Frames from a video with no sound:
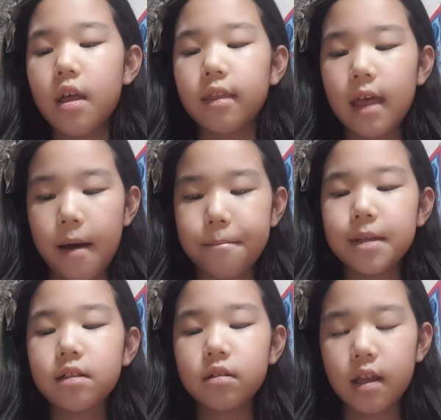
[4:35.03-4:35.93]
Then
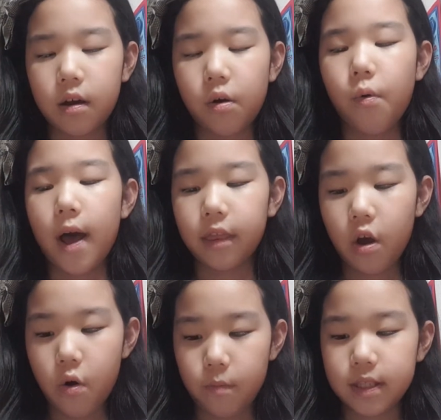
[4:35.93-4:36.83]
Mr. Tickle went
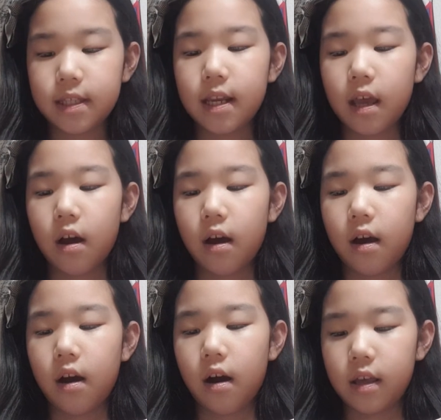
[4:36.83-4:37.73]
home, sitting
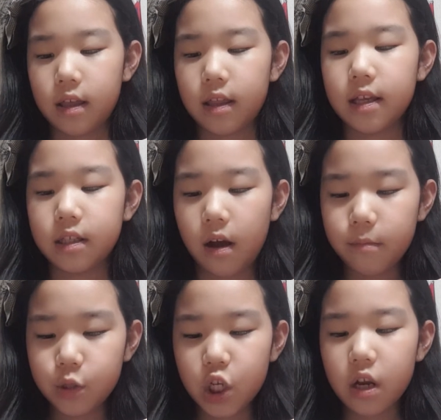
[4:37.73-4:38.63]
in his
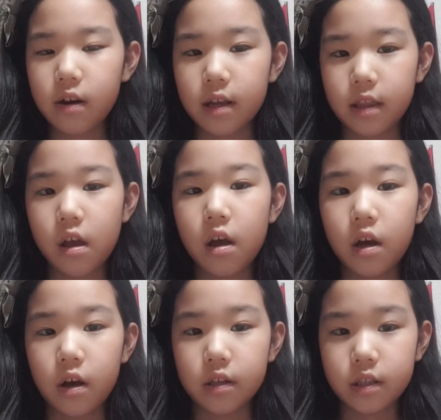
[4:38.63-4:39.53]
armchair in
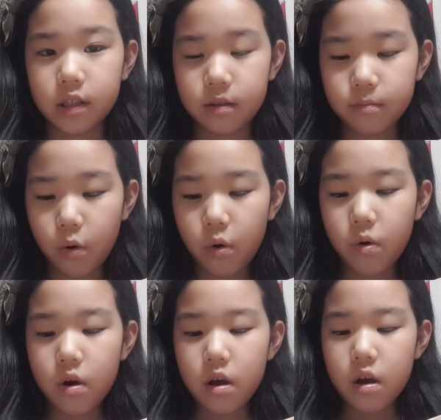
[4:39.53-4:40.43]
a
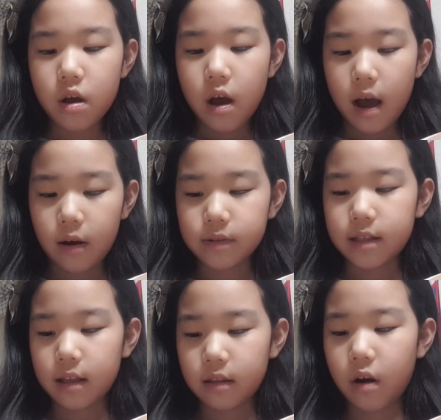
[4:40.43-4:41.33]
small house
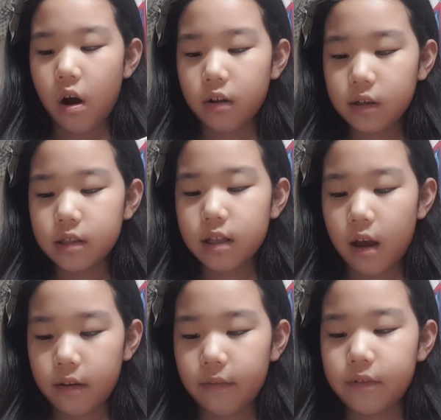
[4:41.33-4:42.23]
at the other
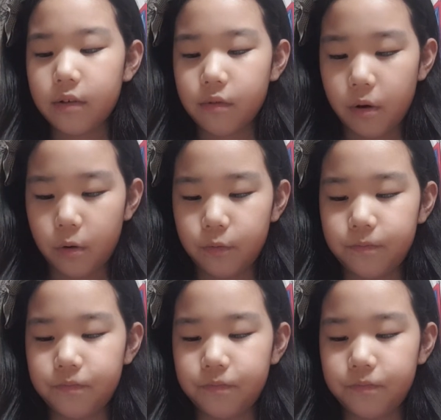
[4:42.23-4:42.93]
side of the road.